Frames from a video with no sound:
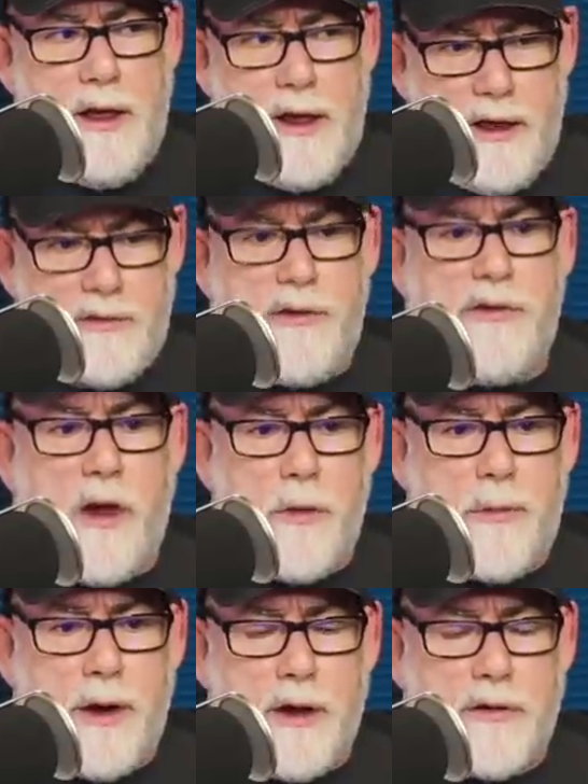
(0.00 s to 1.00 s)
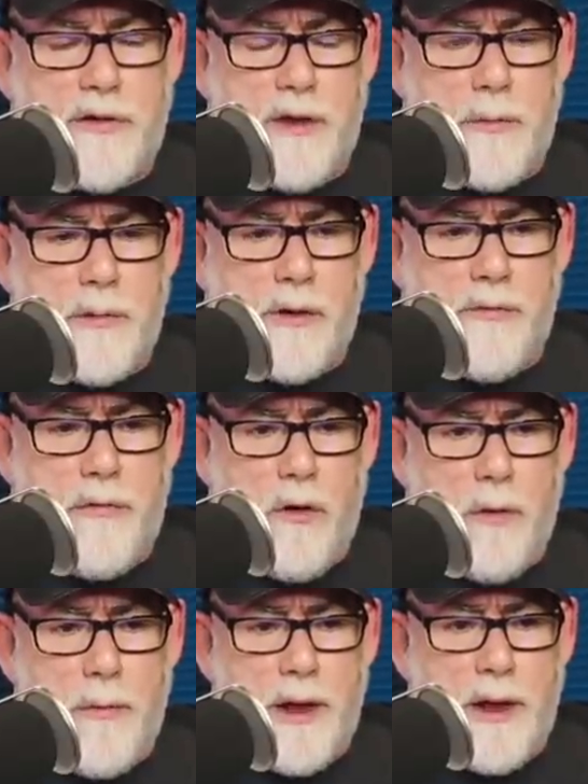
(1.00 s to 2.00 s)
isn't opening a terminal
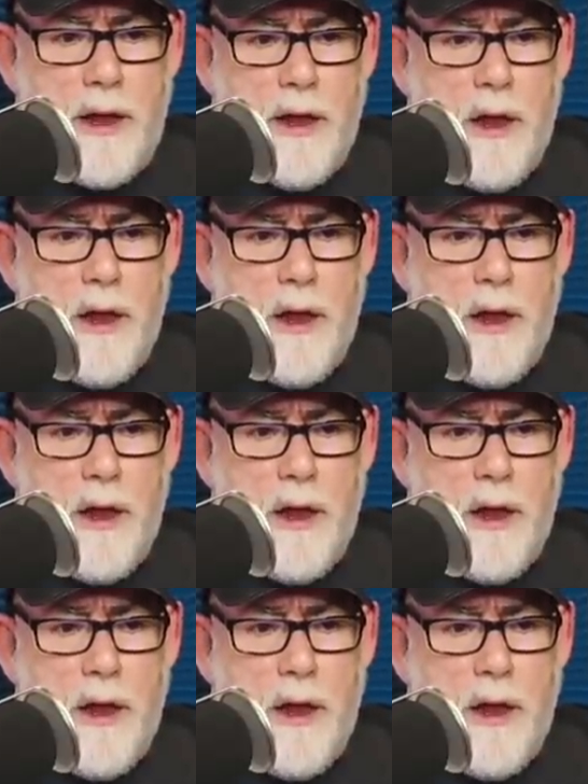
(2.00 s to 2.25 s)
for me,